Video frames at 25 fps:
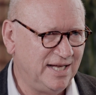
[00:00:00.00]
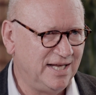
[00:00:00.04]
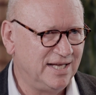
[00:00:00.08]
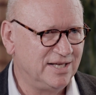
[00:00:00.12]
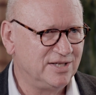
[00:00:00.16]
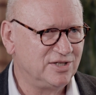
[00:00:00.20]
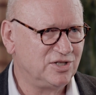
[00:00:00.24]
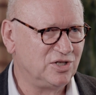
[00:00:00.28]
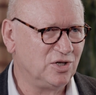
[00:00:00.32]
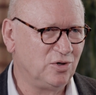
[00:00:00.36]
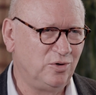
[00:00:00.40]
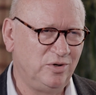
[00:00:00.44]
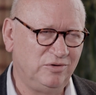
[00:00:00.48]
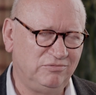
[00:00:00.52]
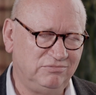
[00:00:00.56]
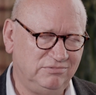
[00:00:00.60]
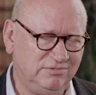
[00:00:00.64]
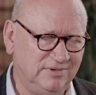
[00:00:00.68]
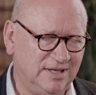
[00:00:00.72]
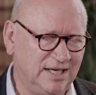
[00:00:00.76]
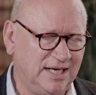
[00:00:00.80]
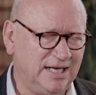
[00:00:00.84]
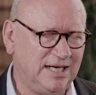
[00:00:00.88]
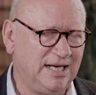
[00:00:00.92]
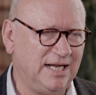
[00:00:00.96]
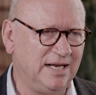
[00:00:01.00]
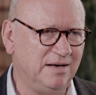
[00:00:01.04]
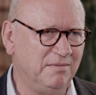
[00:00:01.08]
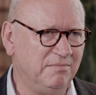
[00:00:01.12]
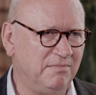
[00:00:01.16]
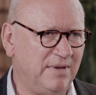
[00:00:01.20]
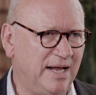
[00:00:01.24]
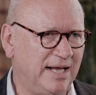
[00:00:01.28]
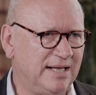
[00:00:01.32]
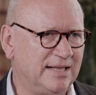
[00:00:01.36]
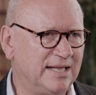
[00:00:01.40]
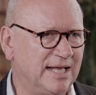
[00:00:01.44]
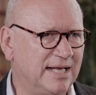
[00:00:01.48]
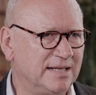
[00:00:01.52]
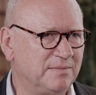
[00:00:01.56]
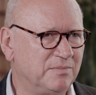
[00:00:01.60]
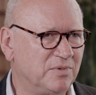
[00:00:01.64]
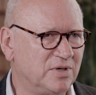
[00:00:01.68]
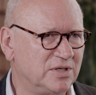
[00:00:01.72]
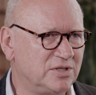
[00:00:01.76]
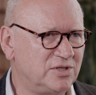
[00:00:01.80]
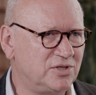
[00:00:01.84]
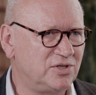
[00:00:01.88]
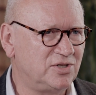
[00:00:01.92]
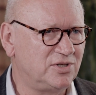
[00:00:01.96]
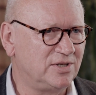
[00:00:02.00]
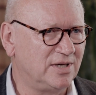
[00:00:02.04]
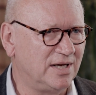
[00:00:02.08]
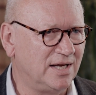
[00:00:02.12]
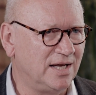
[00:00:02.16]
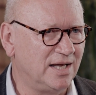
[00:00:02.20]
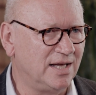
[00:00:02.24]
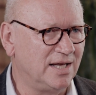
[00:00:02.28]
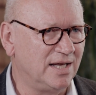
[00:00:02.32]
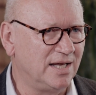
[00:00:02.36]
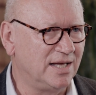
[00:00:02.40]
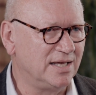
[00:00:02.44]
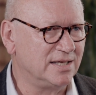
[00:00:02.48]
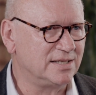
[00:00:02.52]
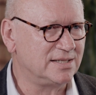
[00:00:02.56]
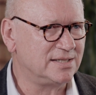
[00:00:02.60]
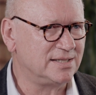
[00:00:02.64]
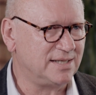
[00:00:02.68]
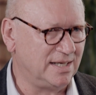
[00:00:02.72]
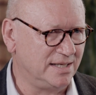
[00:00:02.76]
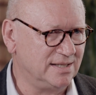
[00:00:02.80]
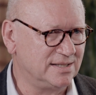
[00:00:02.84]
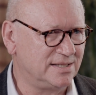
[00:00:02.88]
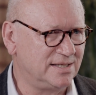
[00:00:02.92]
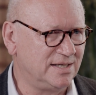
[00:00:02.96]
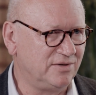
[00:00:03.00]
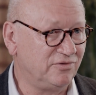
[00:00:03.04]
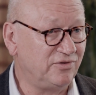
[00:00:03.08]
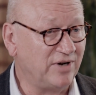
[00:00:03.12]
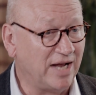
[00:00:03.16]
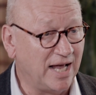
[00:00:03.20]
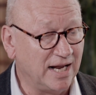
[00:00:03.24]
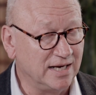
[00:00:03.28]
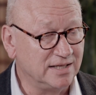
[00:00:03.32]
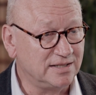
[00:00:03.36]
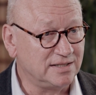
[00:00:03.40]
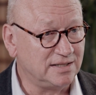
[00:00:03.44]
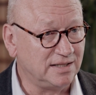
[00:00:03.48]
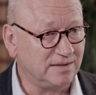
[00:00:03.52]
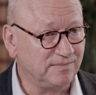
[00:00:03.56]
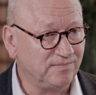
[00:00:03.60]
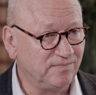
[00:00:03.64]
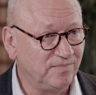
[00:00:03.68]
So it really didn't make that much sense in reality.